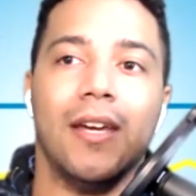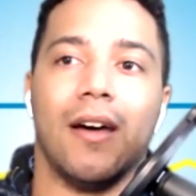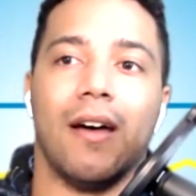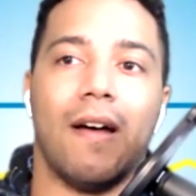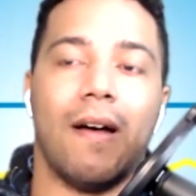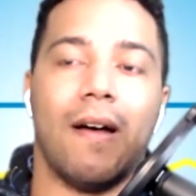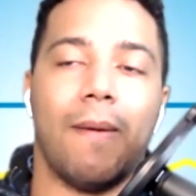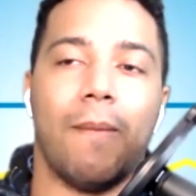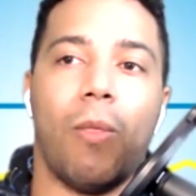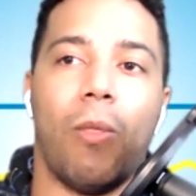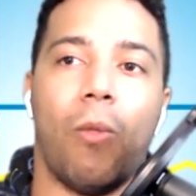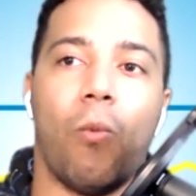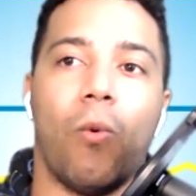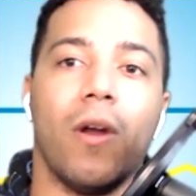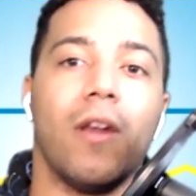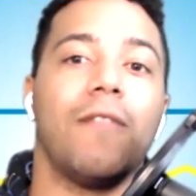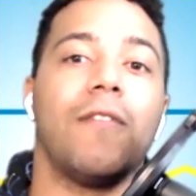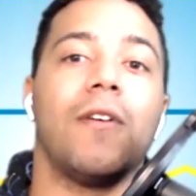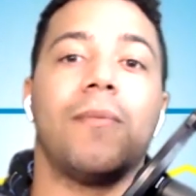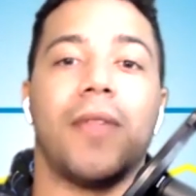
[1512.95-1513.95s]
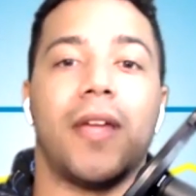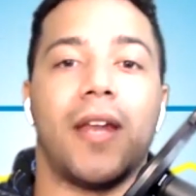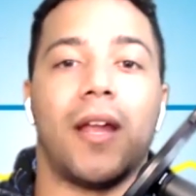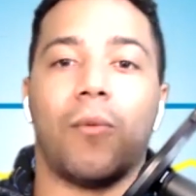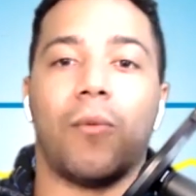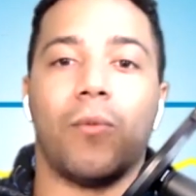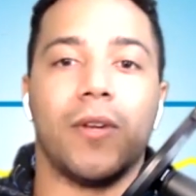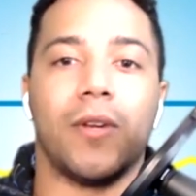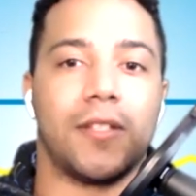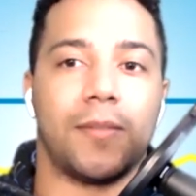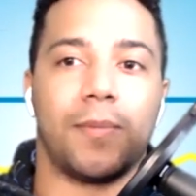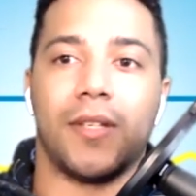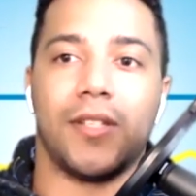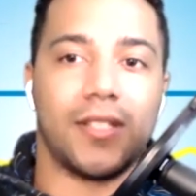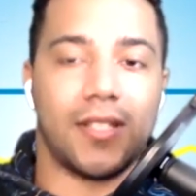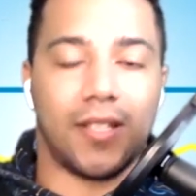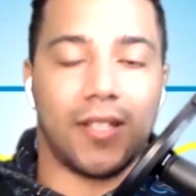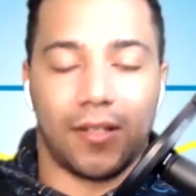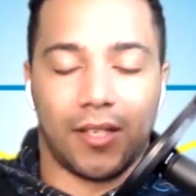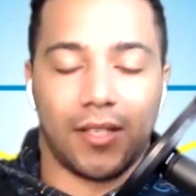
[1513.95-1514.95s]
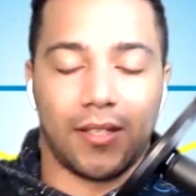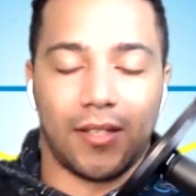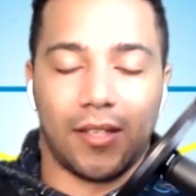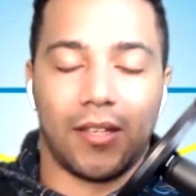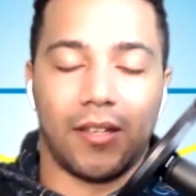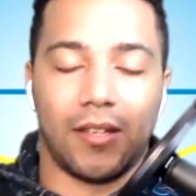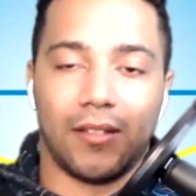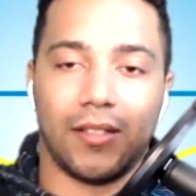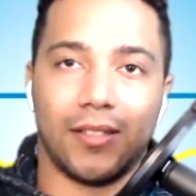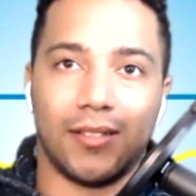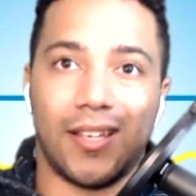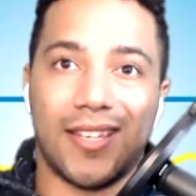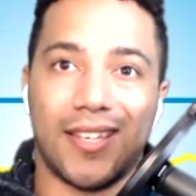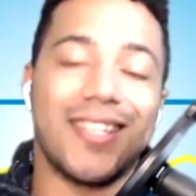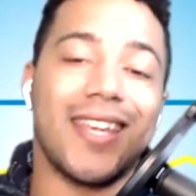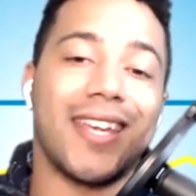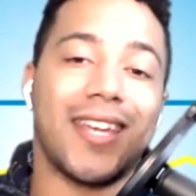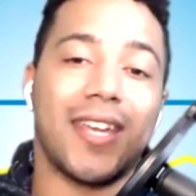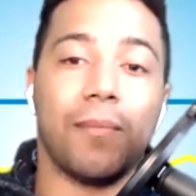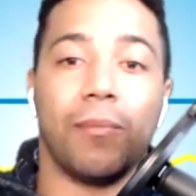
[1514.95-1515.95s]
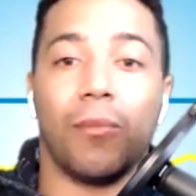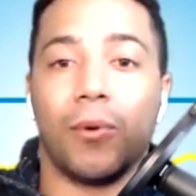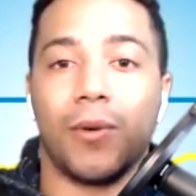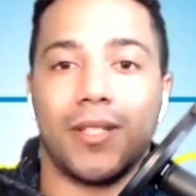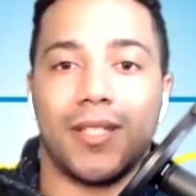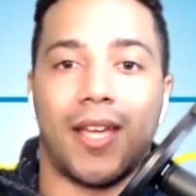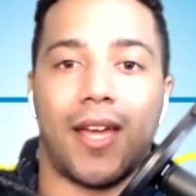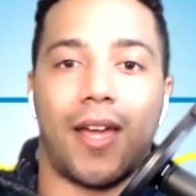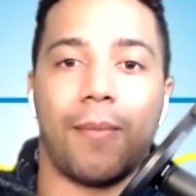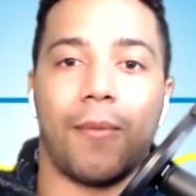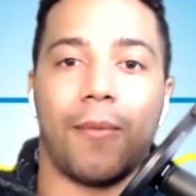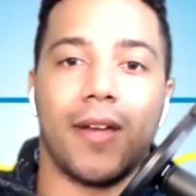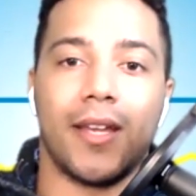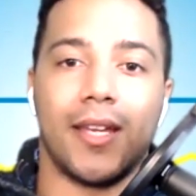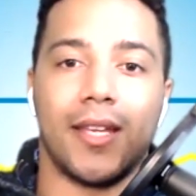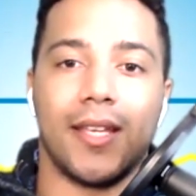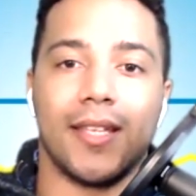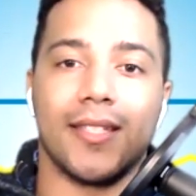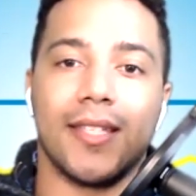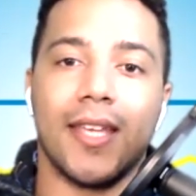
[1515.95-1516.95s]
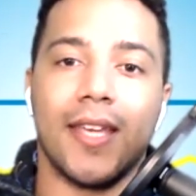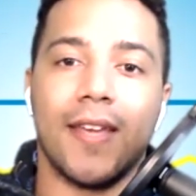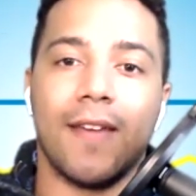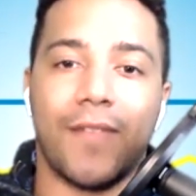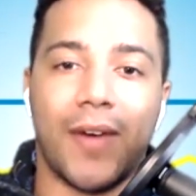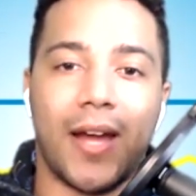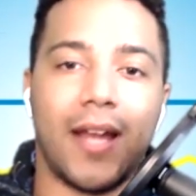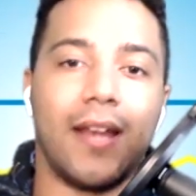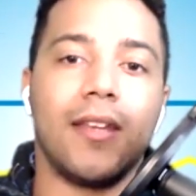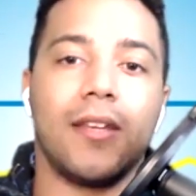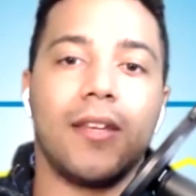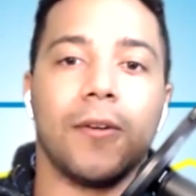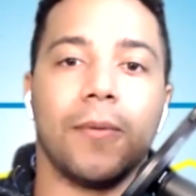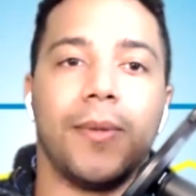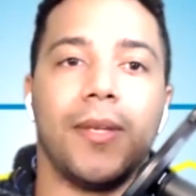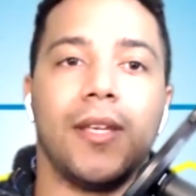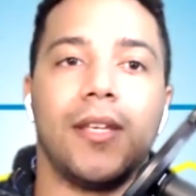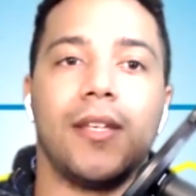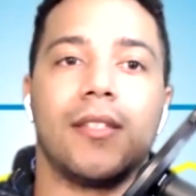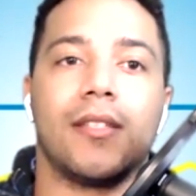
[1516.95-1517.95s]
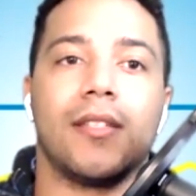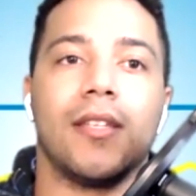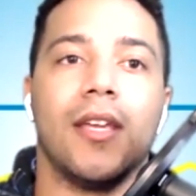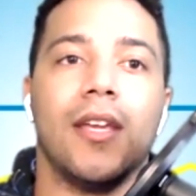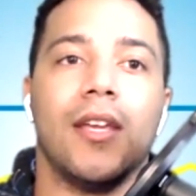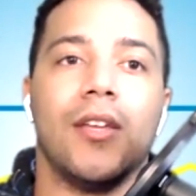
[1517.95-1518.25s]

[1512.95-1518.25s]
One of them that I want to spend just a second more time on is finding your peace.